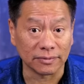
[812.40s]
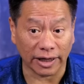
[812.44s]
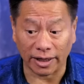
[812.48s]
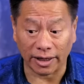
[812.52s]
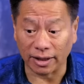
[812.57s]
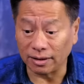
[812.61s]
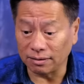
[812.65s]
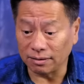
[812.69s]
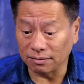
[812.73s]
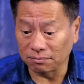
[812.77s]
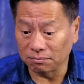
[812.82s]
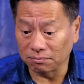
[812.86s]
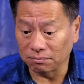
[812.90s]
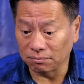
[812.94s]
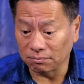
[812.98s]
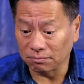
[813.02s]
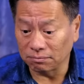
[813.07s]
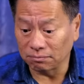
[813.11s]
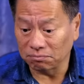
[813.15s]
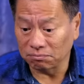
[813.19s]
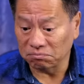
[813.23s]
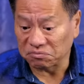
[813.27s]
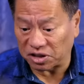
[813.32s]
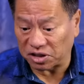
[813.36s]
And
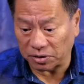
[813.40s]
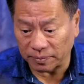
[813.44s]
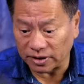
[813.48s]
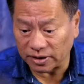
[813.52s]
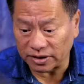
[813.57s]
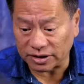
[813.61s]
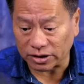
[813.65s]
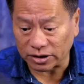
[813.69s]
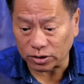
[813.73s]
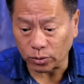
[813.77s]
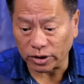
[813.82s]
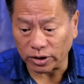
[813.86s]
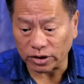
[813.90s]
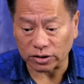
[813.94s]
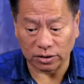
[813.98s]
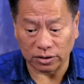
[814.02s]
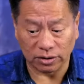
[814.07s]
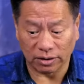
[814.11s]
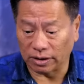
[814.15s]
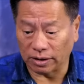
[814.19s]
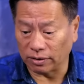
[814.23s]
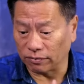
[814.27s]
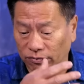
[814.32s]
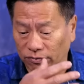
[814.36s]
similar
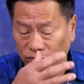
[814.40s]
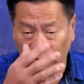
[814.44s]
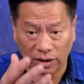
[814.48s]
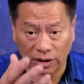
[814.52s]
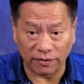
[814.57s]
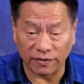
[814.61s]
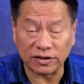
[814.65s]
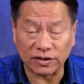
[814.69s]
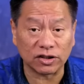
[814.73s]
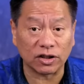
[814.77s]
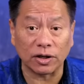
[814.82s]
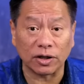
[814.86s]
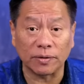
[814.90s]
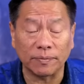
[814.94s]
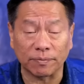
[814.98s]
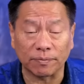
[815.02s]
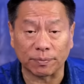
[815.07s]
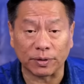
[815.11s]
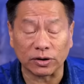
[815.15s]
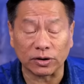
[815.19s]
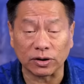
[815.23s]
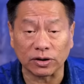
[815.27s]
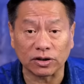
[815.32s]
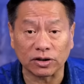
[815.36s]
situation. If whatever
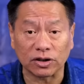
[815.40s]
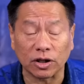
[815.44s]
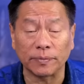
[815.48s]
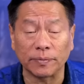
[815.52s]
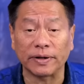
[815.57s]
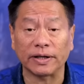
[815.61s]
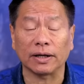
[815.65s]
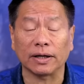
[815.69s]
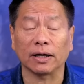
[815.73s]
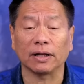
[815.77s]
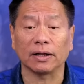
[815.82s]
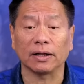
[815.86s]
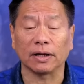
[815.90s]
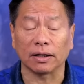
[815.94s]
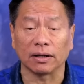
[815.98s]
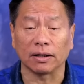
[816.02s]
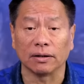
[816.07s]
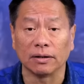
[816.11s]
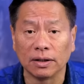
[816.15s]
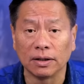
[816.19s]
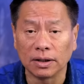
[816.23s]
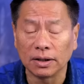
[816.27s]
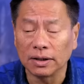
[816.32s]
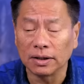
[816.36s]
person screaming, yelling, you
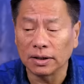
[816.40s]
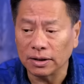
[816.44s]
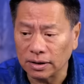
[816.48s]
go,